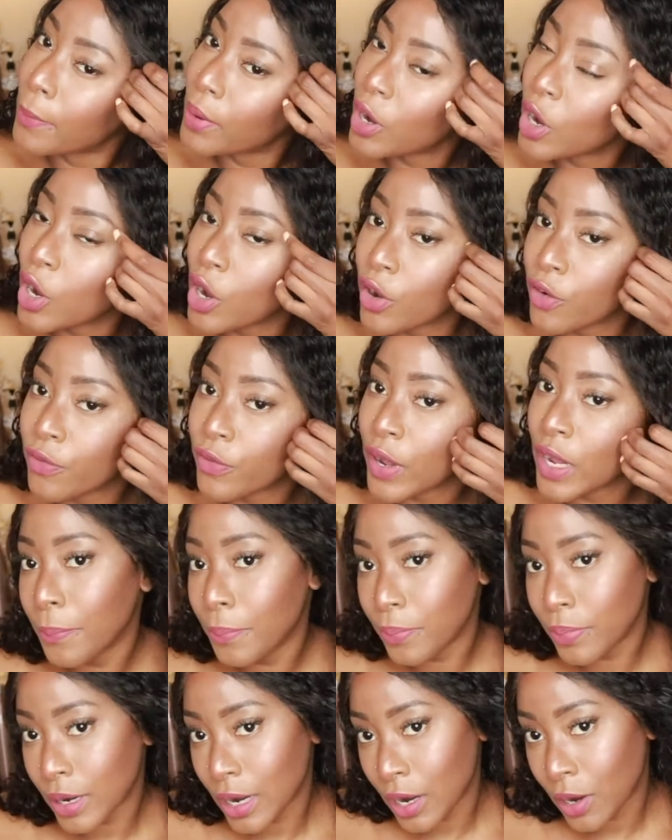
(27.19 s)

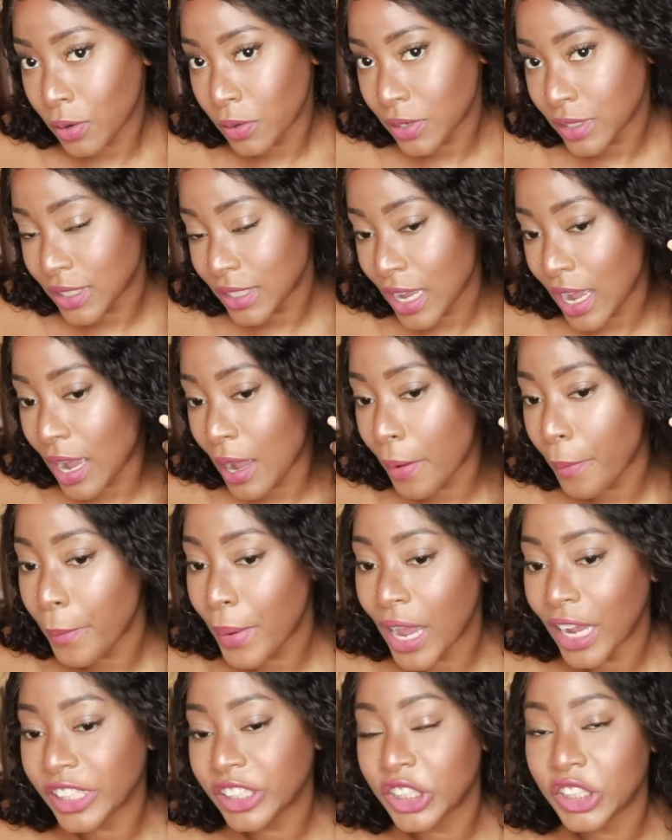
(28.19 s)
perfect brows.
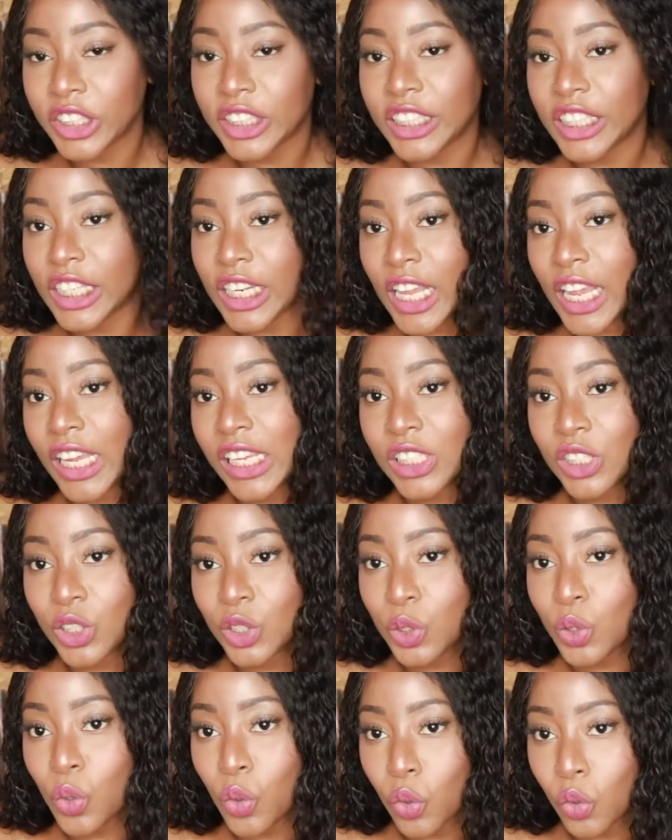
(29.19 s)
I just did a
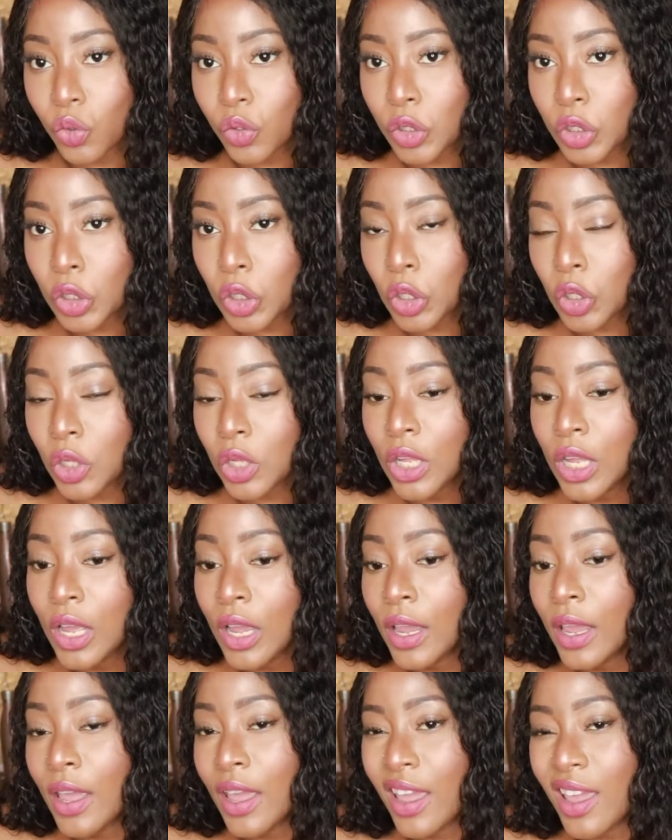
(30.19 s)
tutorial
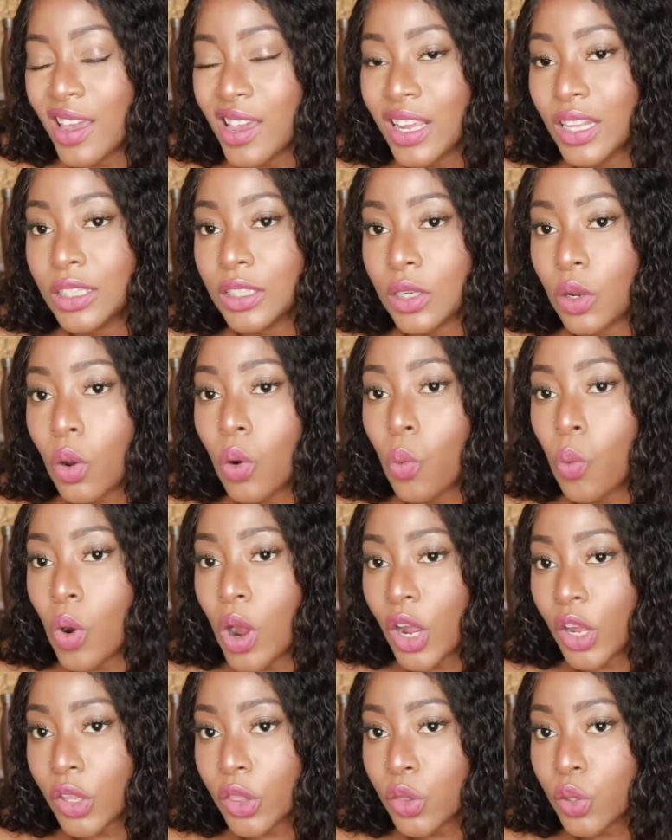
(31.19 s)
and a
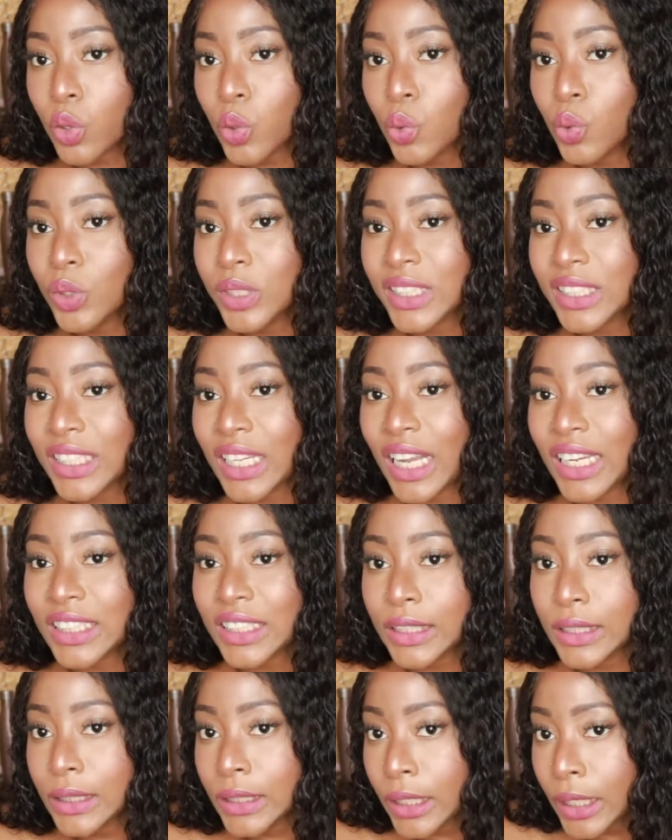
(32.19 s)
walkthrough
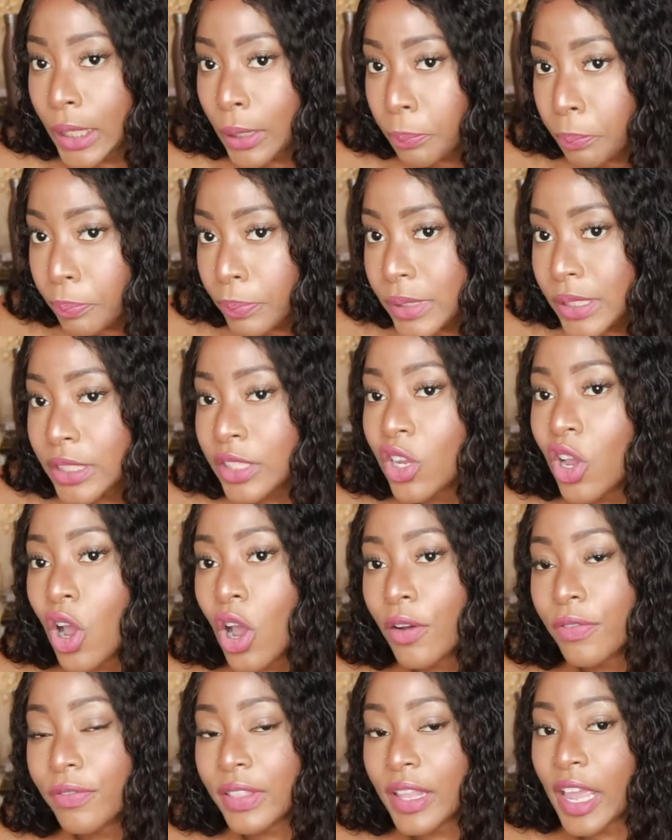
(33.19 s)
slash tips
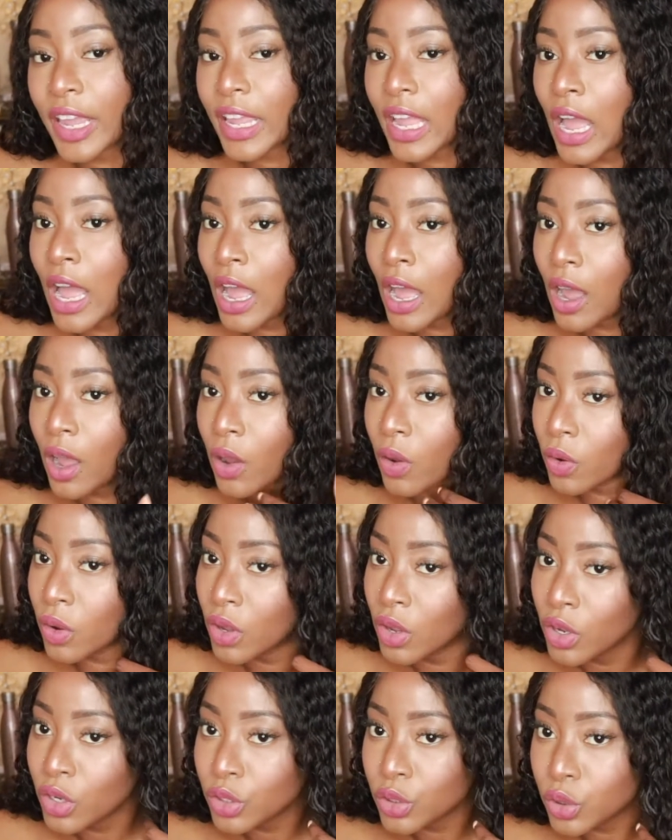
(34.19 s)
of like how
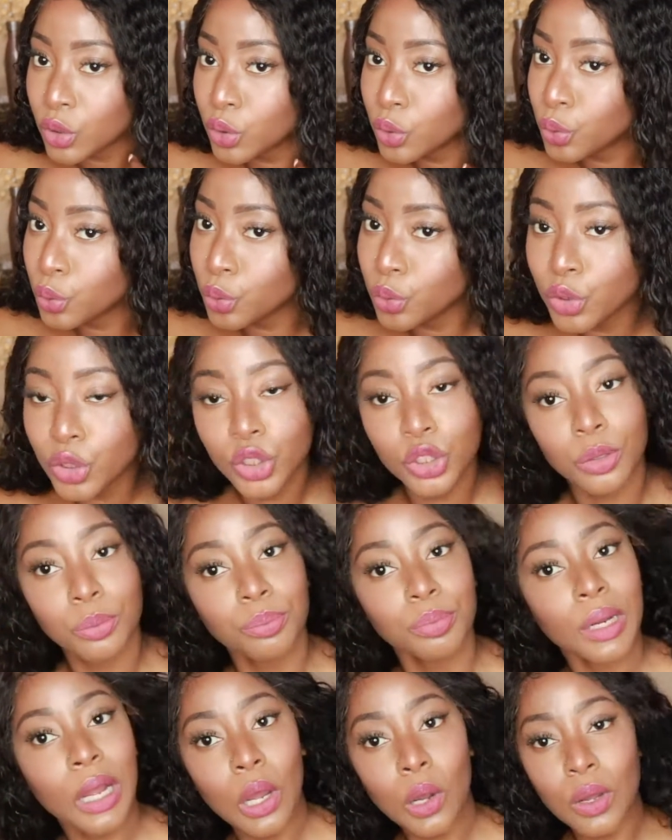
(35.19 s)
to do your
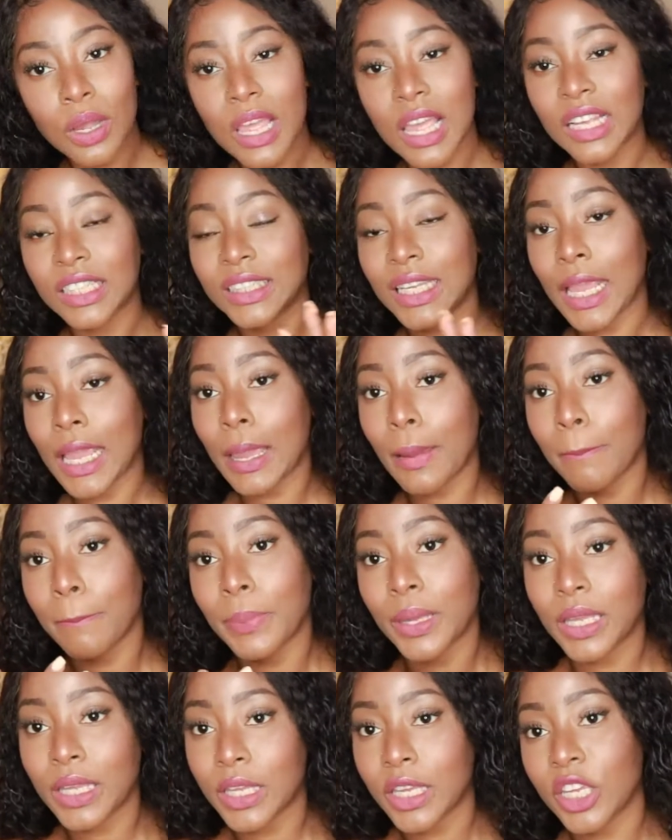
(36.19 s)
brow as a
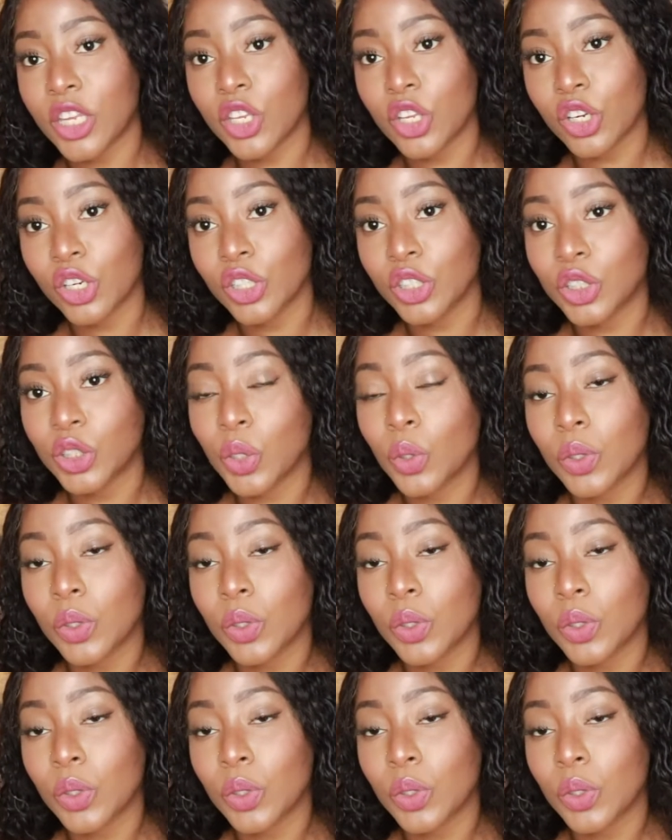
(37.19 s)
beginner. So